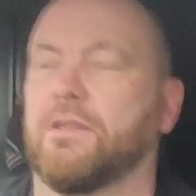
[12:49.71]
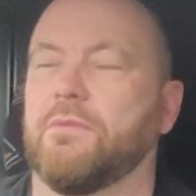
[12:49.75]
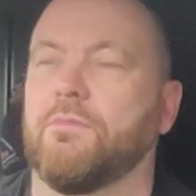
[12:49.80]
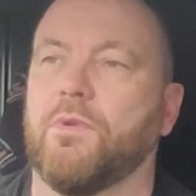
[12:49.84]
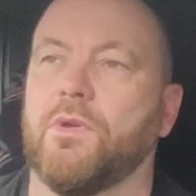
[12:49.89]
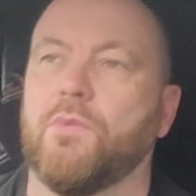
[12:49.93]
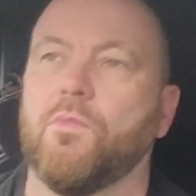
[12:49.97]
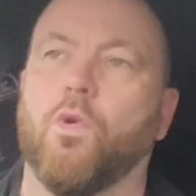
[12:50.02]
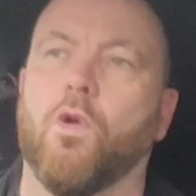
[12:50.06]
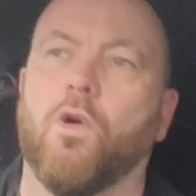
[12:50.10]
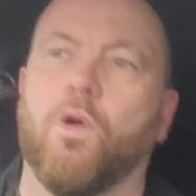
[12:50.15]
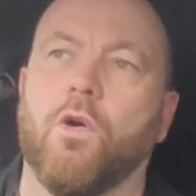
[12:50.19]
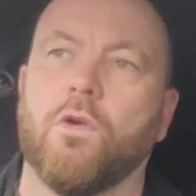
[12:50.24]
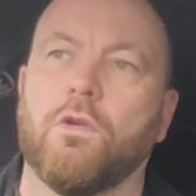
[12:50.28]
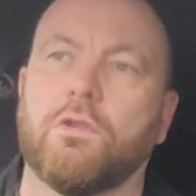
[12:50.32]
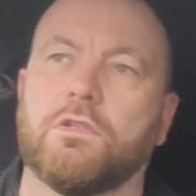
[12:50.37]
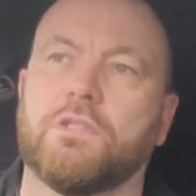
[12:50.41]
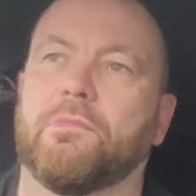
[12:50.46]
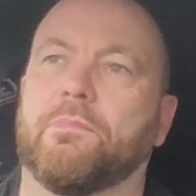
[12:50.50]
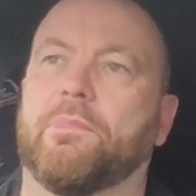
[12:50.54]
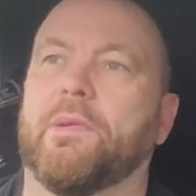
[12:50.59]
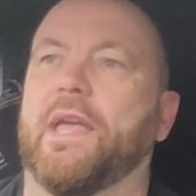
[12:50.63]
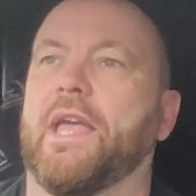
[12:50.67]
We
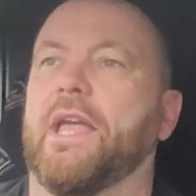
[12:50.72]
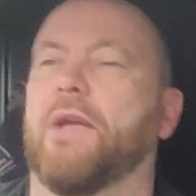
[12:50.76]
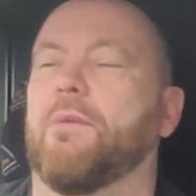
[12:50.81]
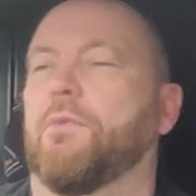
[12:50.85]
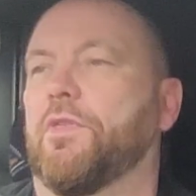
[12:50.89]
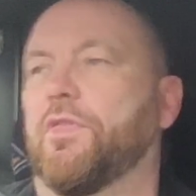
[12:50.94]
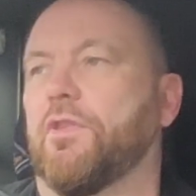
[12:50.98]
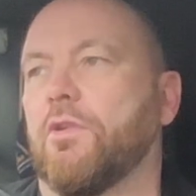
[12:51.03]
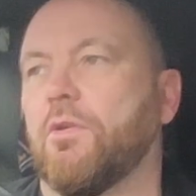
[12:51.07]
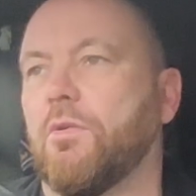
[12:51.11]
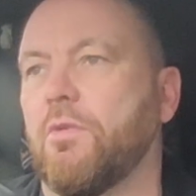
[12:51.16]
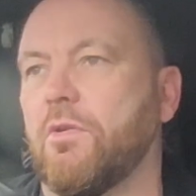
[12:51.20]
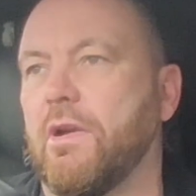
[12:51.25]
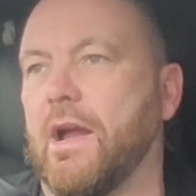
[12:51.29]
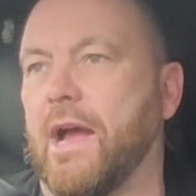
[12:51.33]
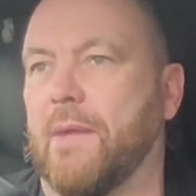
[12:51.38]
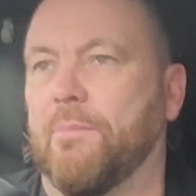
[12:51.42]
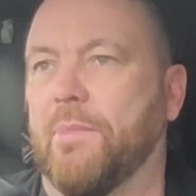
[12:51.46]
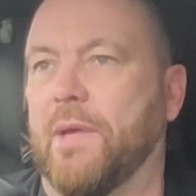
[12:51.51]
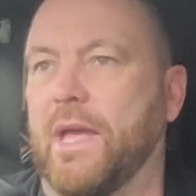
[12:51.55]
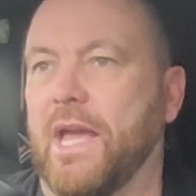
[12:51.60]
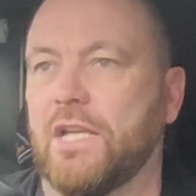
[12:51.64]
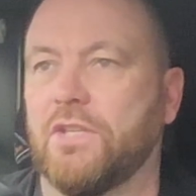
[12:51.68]
walked a bit. We thought we were out
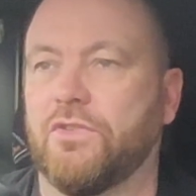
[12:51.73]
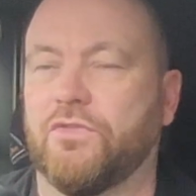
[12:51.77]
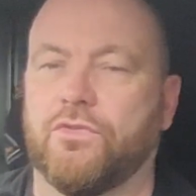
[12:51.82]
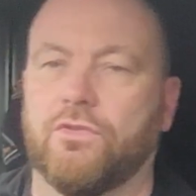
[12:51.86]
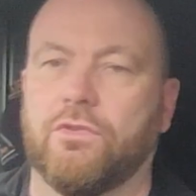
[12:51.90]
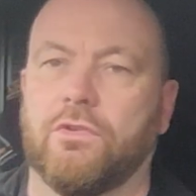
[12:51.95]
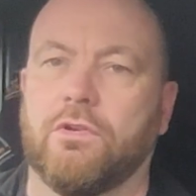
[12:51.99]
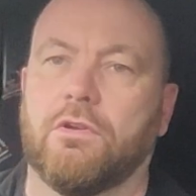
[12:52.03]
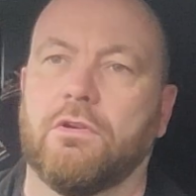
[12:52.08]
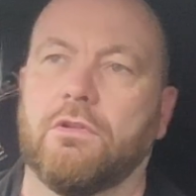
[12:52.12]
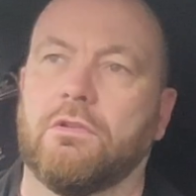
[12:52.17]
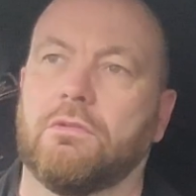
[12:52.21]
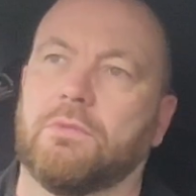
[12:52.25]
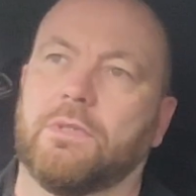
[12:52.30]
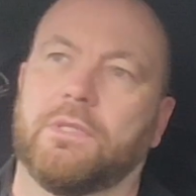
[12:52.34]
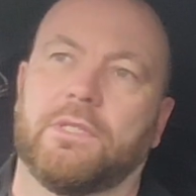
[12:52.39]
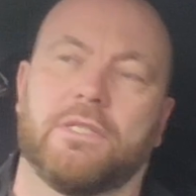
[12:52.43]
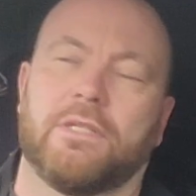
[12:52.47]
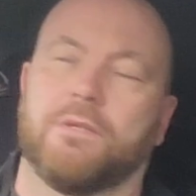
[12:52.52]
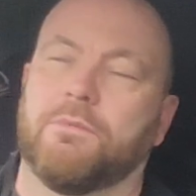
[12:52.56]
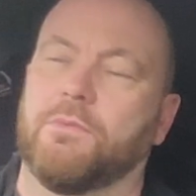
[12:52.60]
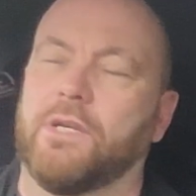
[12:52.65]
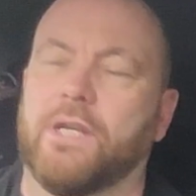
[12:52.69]
of petrol.
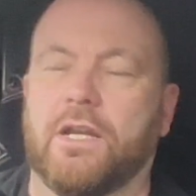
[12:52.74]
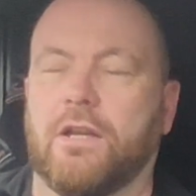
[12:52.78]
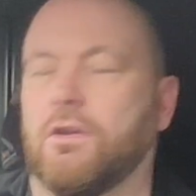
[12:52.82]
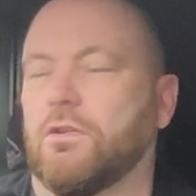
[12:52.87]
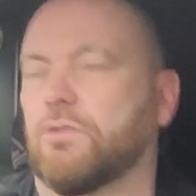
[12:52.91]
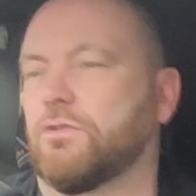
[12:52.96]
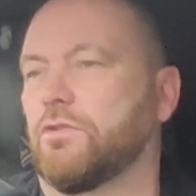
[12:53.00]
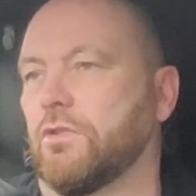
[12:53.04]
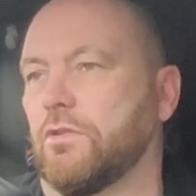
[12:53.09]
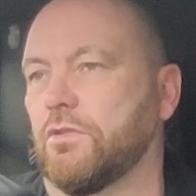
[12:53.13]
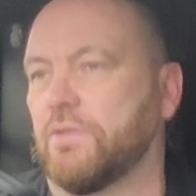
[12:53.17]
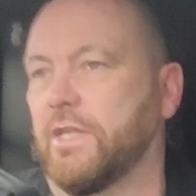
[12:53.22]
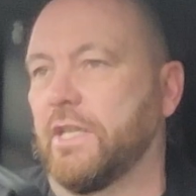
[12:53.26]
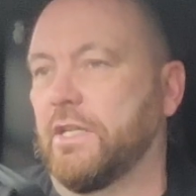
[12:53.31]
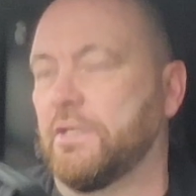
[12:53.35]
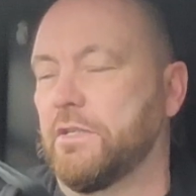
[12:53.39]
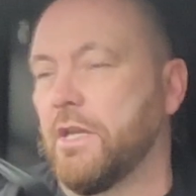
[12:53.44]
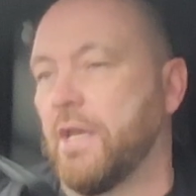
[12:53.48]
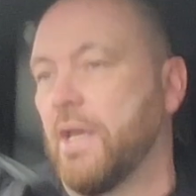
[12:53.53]
We did all sorts of things.